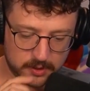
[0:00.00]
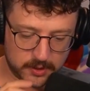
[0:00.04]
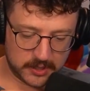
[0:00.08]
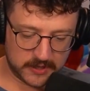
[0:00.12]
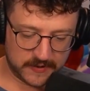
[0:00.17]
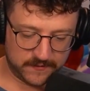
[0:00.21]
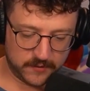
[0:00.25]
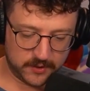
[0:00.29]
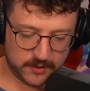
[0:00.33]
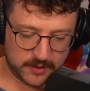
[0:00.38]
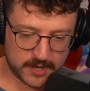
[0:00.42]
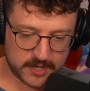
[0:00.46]

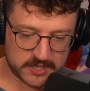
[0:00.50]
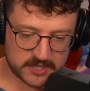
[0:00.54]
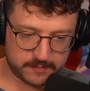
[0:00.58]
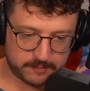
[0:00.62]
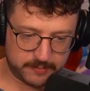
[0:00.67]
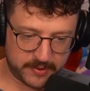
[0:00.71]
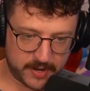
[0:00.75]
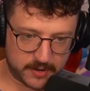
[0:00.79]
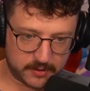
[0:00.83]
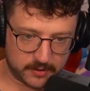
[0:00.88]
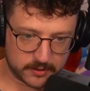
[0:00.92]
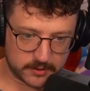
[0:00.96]
if you like
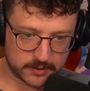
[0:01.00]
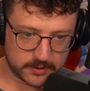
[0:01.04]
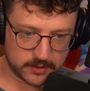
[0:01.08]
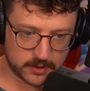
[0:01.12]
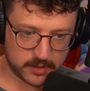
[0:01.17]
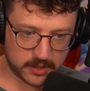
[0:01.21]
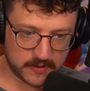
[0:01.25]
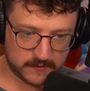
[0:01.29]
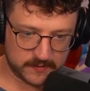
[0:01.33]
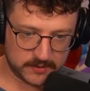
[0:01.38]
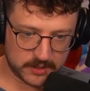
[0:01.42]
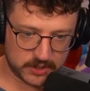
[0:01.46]
spells,
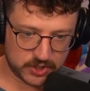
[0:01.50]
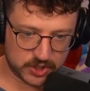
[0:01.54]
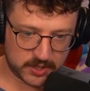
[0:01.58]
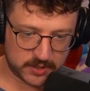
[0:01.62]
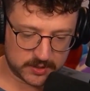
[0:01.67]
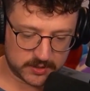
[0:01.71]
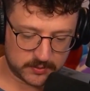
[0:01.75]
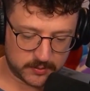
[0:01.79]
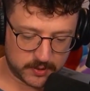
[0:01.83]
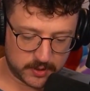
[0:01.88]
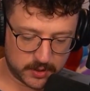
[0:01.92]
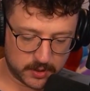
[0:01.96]
obviously Jaina
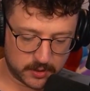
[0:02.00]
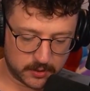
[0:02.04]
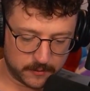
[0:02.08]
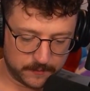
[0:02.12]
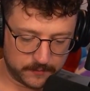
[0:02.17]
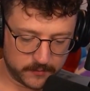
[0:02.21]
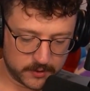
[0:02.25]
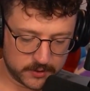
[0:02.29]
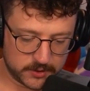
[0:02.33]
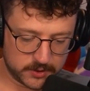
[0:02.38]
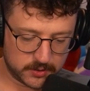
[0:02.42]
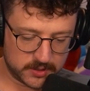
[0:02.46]
is the way to go.
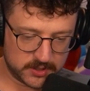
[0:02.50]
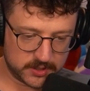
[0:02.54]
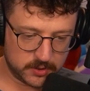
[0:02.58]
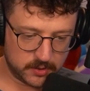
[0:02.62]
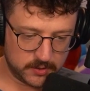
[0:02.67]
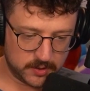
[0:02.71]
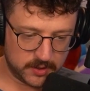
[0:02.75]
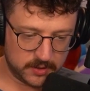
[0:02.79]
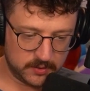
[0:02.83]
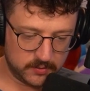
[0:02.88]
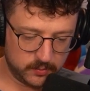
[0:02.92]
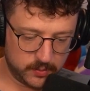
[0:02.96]
So let's go
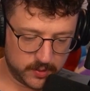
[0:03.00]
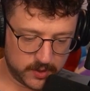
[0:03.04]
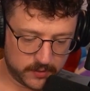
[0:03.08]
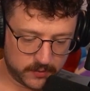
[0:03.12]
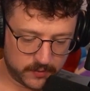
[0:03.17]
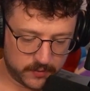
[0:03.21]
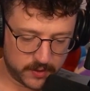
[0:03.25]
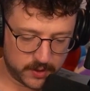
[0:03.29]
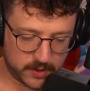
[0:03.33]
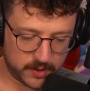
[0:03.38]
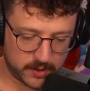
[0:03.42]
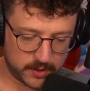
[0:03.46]
in
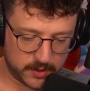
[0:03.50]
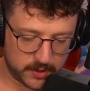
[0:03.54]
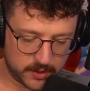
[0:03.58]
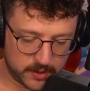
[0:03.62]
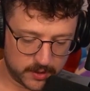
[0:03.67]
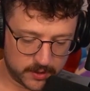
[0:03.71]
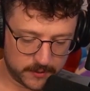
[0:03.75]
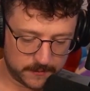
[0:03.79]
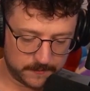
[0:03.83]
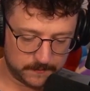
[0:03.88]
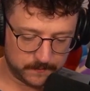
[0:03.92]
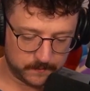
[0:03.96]
with
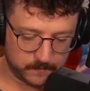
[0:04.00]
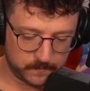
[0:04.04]
a